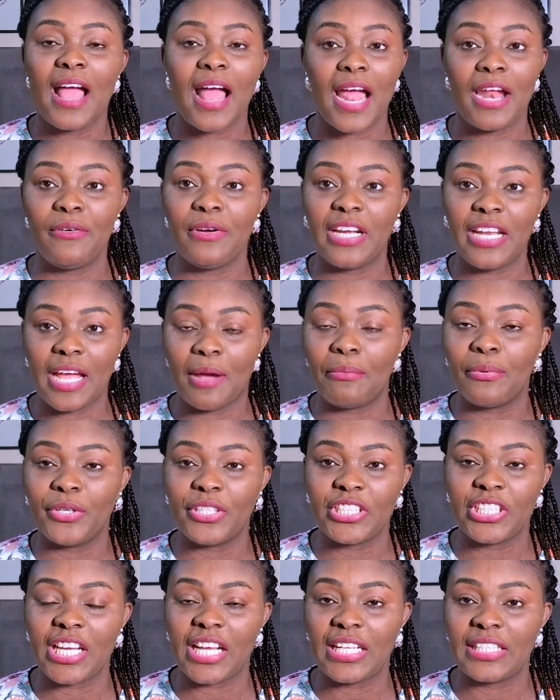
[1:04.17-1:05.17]
I really
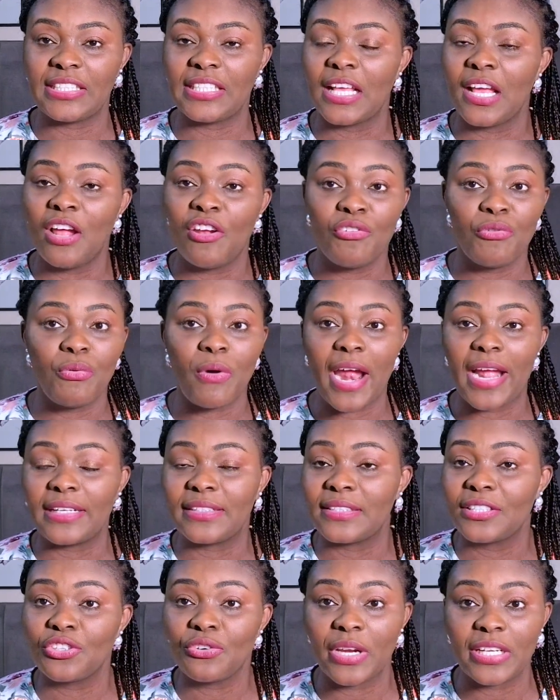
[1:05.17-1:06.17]
appreciate. Right,
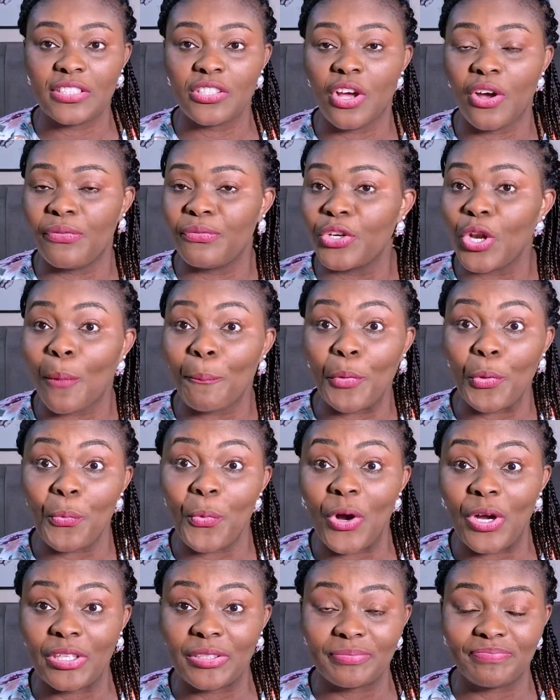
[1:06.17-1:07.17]
straight off, number
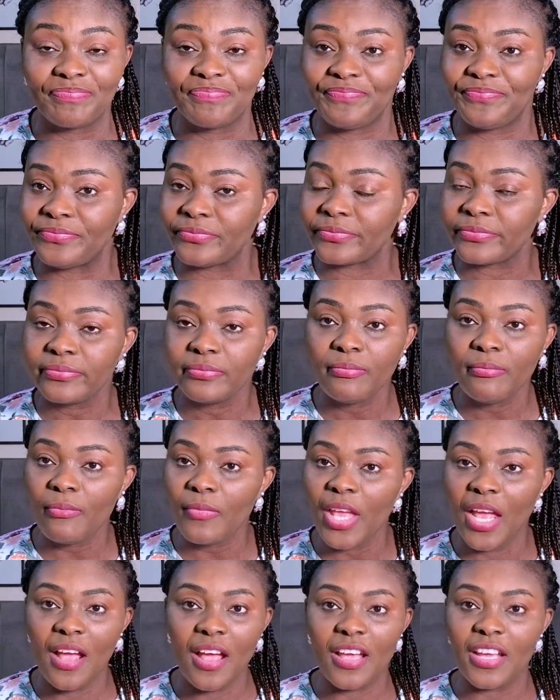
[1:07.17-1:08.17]
one.
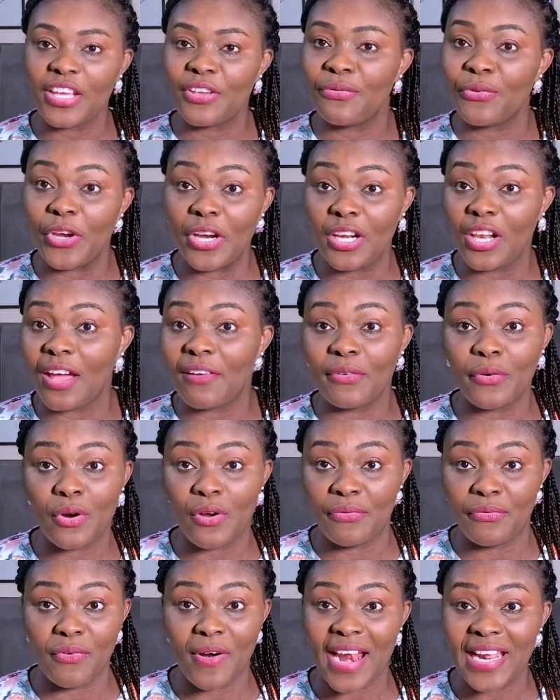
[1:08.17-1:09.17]
If you're a lover
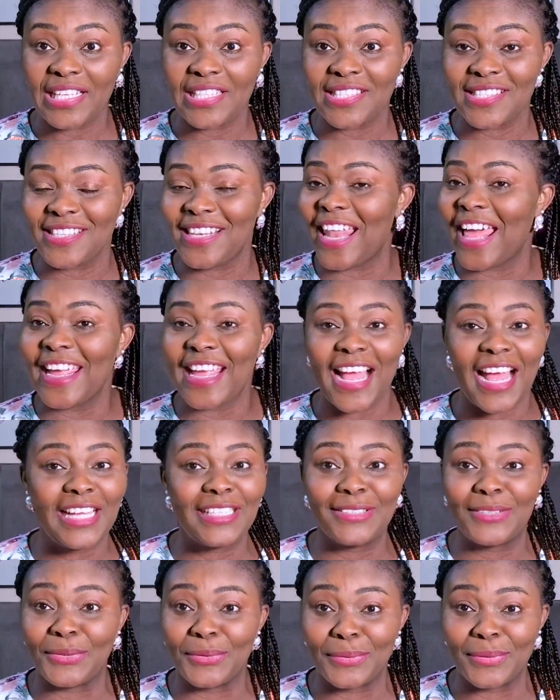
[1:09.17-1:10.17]
of rice, like I
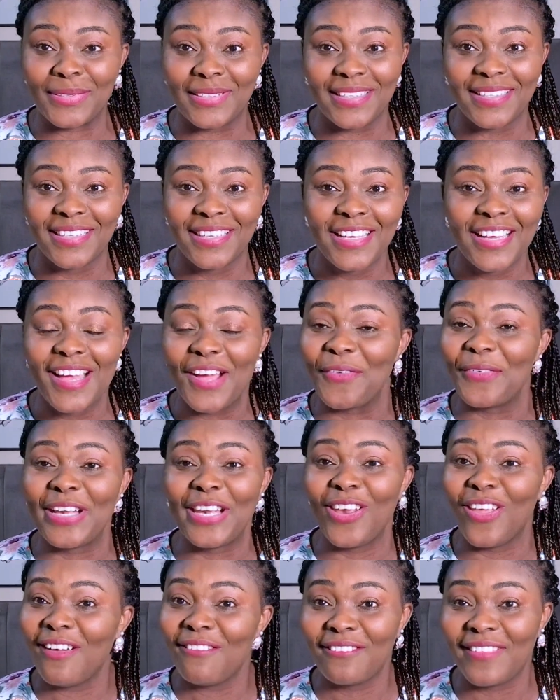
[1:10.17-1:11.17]
do, we
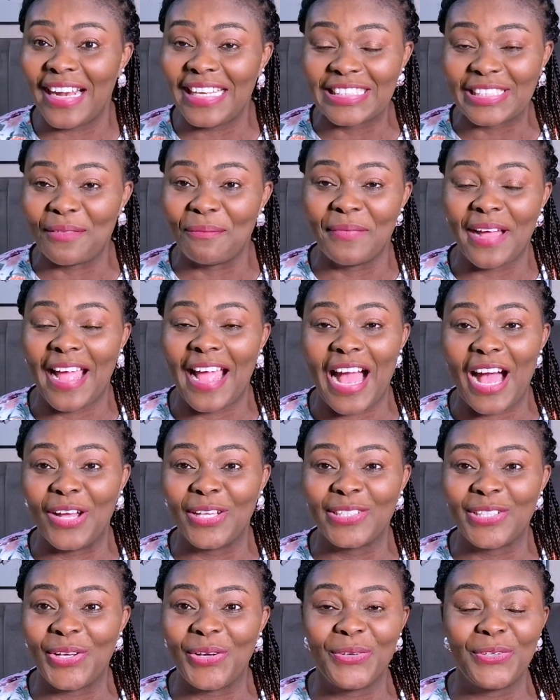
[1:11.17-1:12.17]
love rice in my
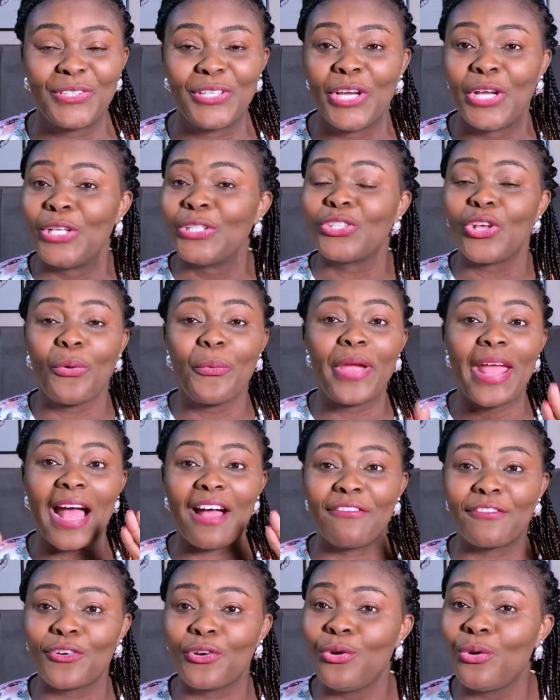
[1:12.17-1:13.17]
household. So we
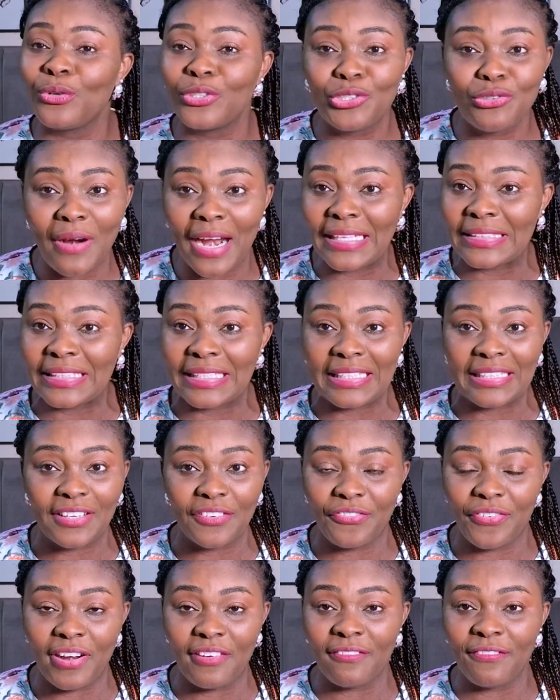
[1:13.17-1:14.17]
have cooked rice in
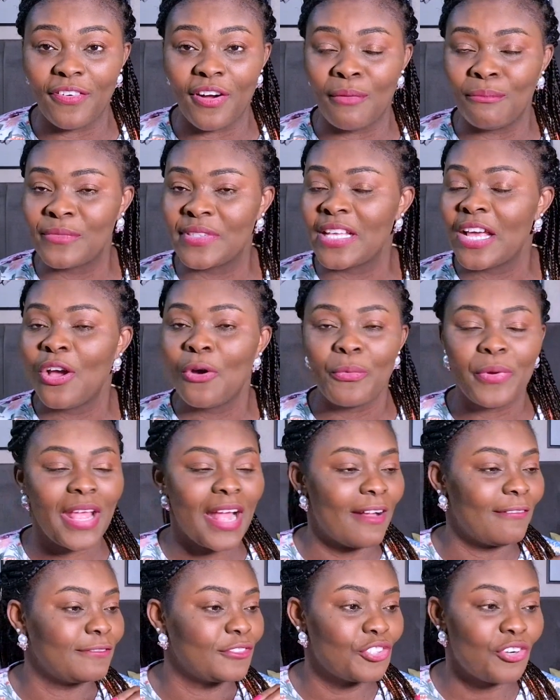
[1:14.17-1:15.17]
different forms. We
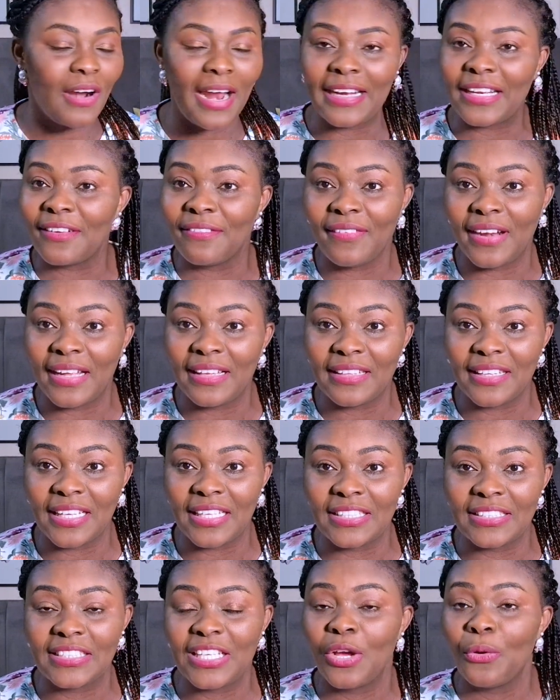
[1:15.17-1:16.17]
have tried different
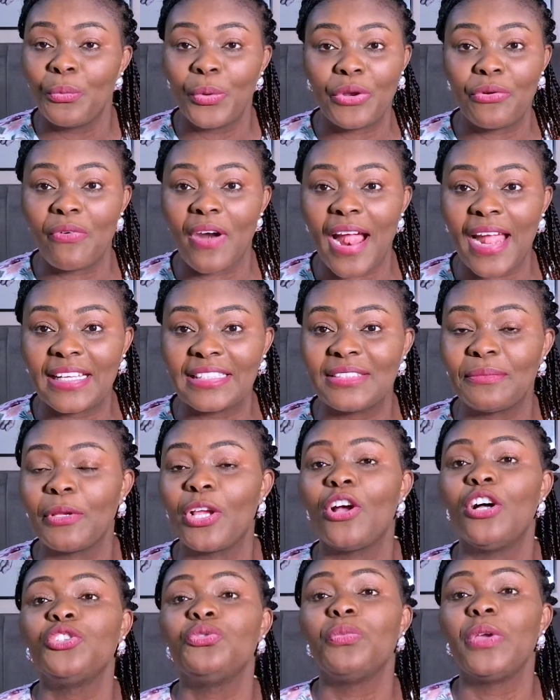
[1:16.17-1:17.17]
things with rice
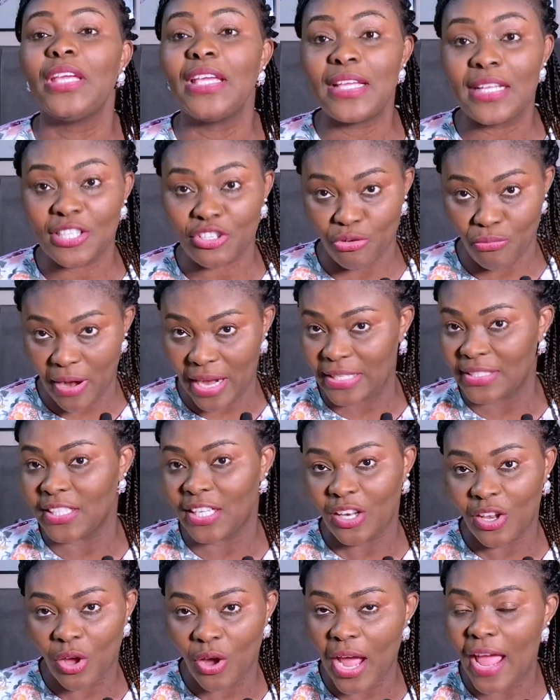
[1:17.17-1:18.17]
because we eat rice a
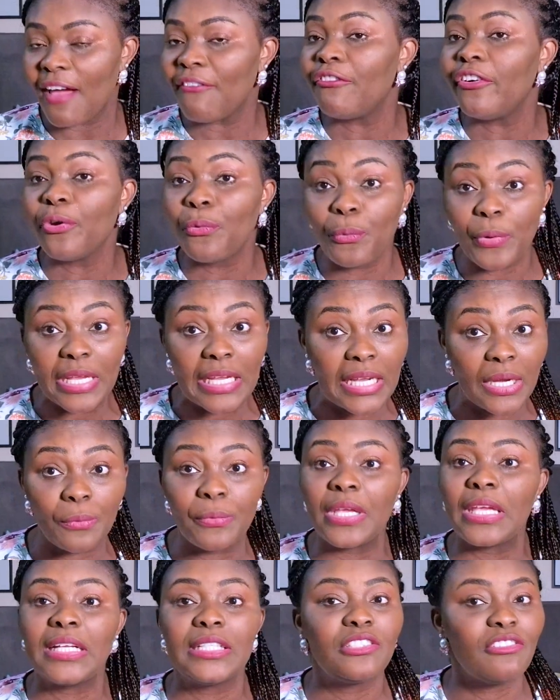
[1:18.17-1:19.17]
lot. Every week
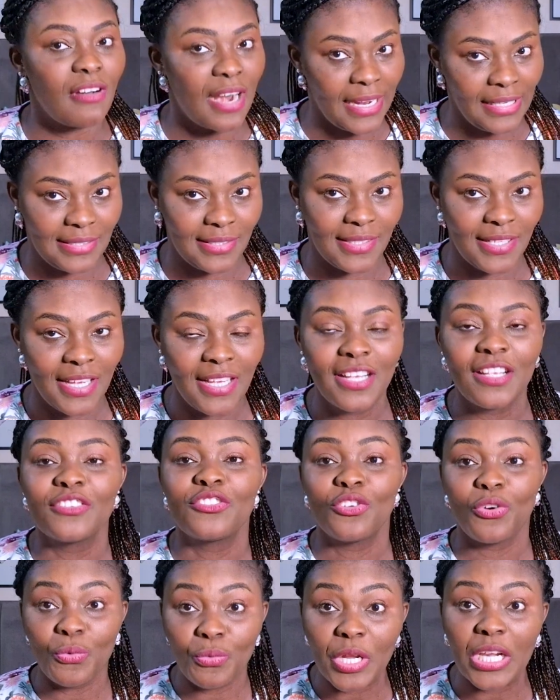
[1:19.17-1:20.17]
we eat rice.
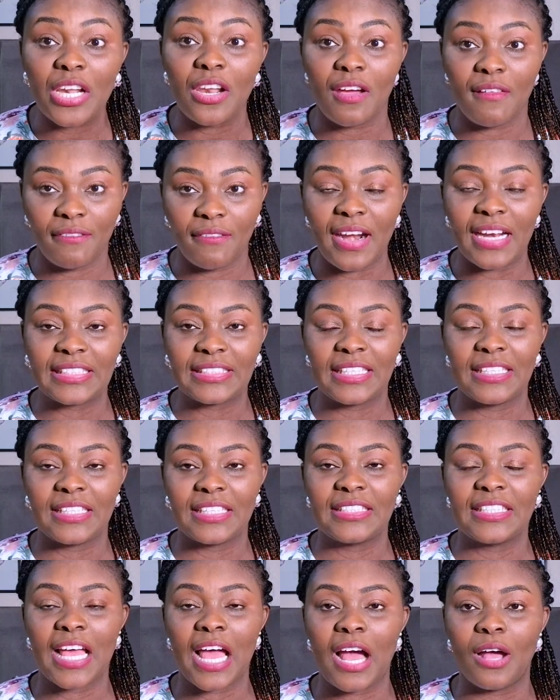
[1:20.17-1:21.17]
So we love rice in
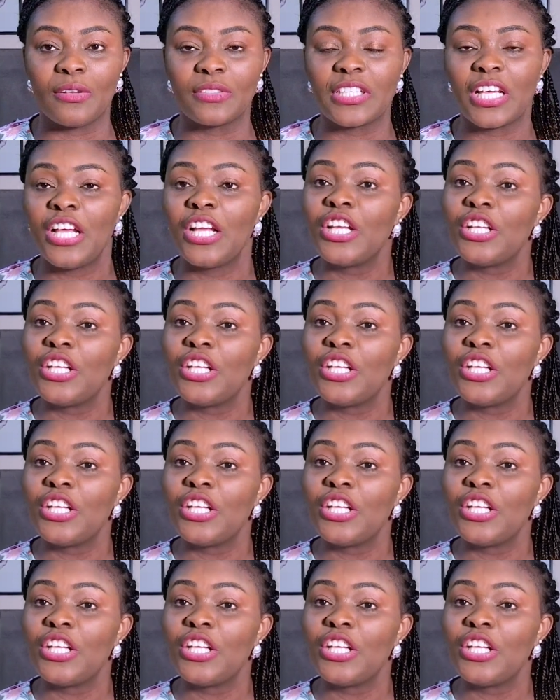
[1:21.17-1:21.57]
this house.